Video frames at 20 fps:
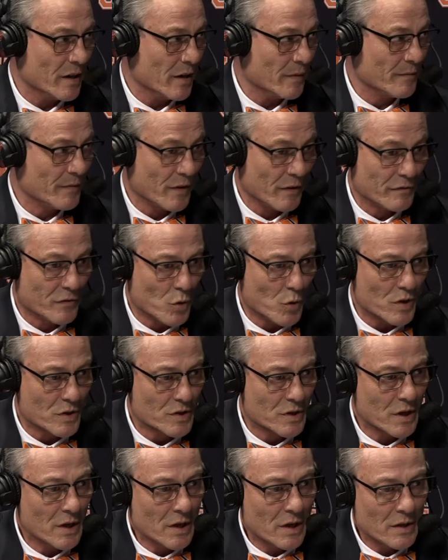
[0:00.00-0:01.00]
uh, of
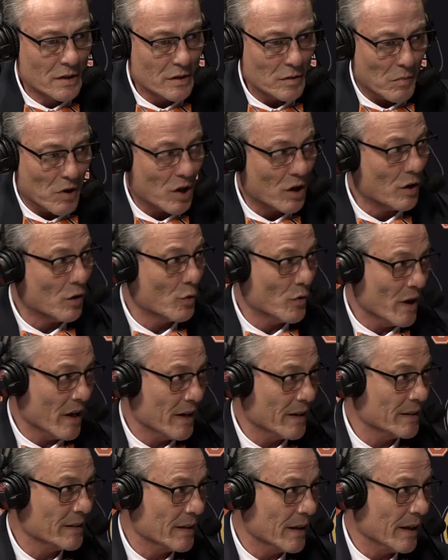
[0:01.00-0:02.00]
course, tomorrow
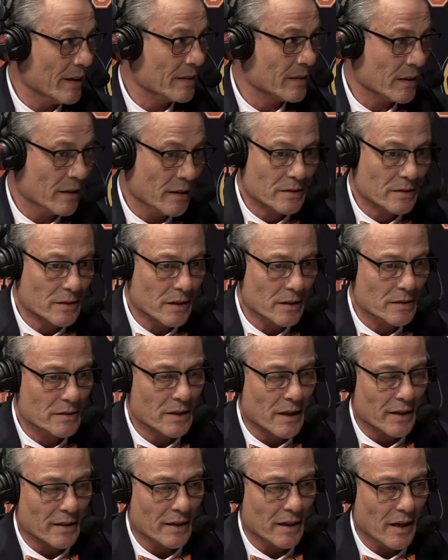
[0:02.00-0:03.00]
night at the
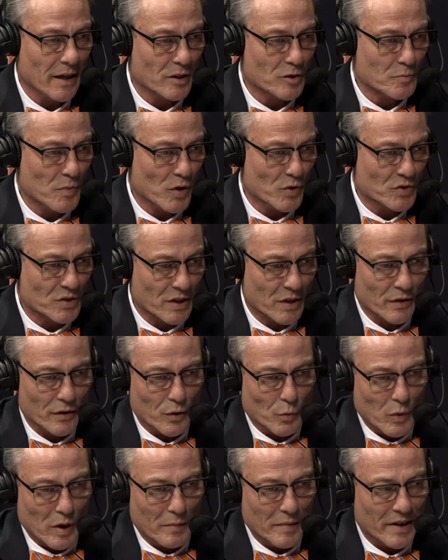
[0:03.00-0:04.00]
Kentucky Expo Center.
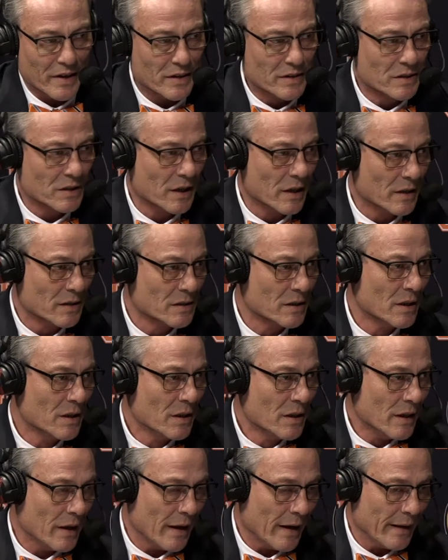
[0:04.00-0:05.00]
The women at six,
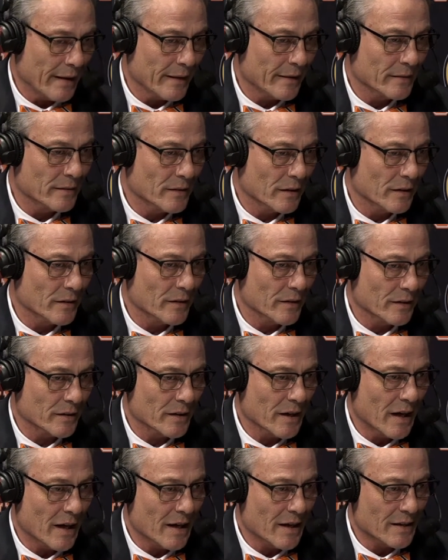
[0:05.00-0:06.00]
and the
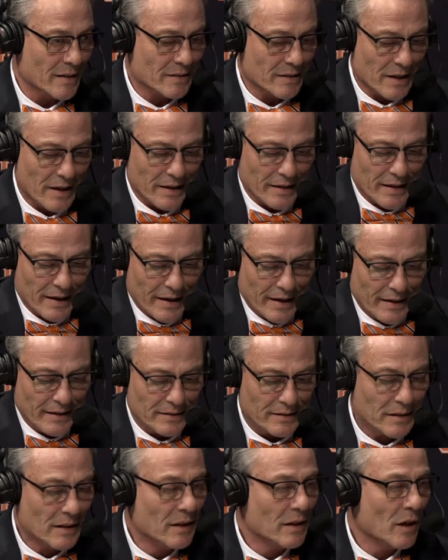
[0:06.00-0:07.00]
guys at
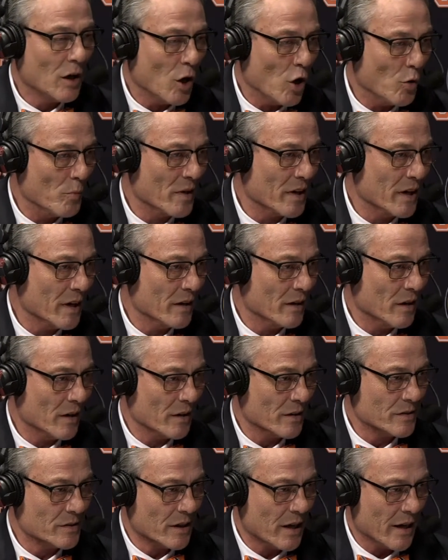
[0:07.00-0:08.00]
eight home again
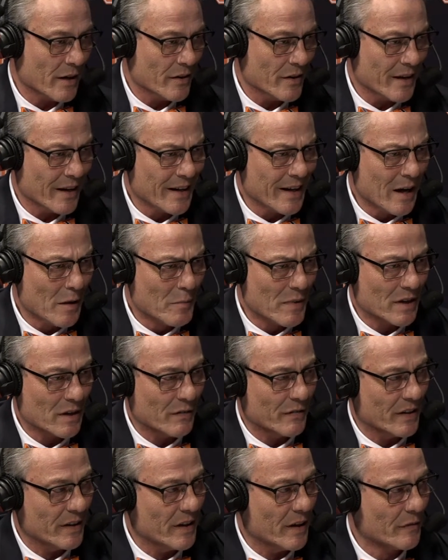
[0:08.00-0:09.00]
on Saturday. How big
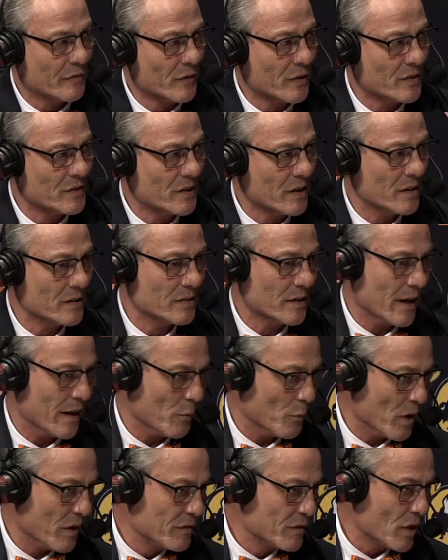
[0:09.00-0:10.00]
of a difference is
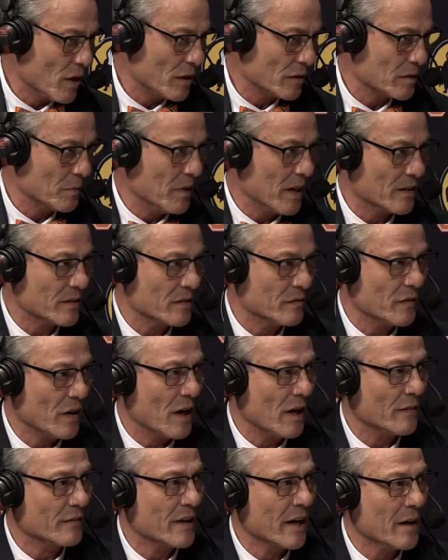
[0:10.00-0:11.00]
that? We've talked about the
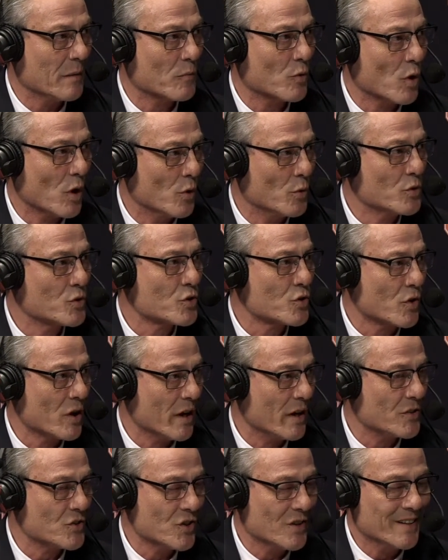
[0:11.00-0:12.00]
five game road
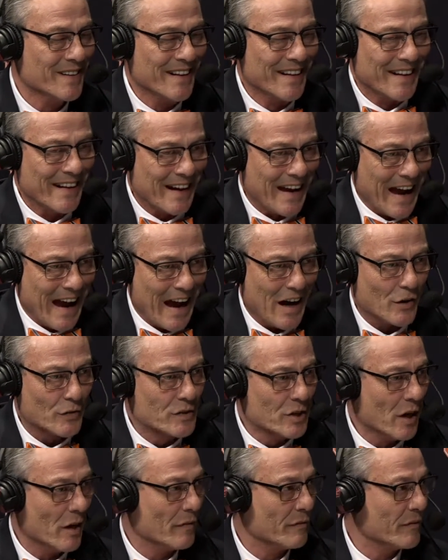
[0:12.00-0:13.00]
stretch and how
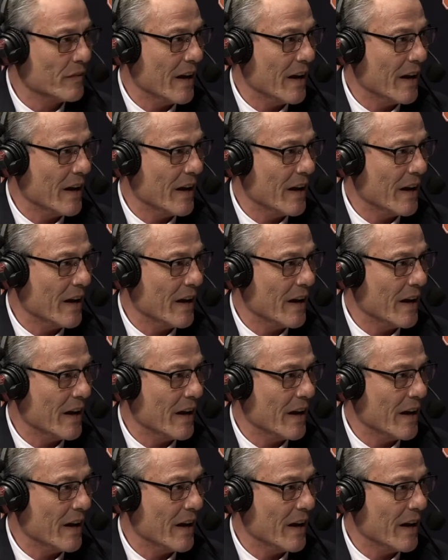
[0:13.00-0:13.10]
tough